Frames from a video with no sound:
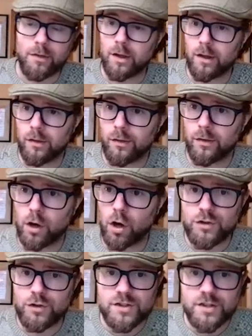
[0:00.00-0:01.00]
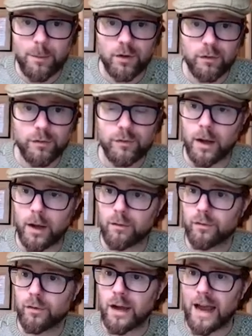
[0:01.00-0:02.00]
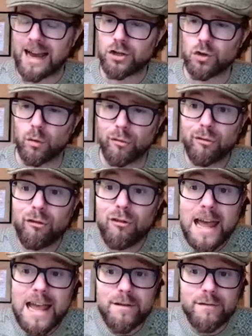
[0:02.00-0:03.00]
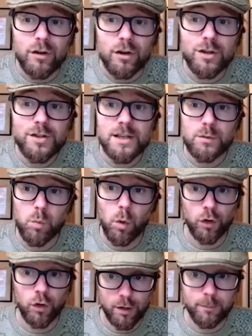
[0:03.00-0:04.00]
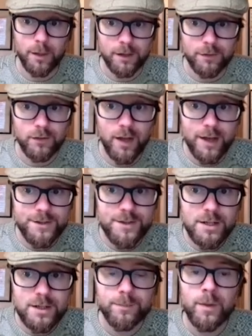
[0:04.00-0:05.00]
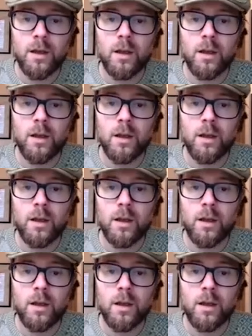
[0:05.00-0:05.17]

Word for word: the the concept of of actual flavors is one that can be contested,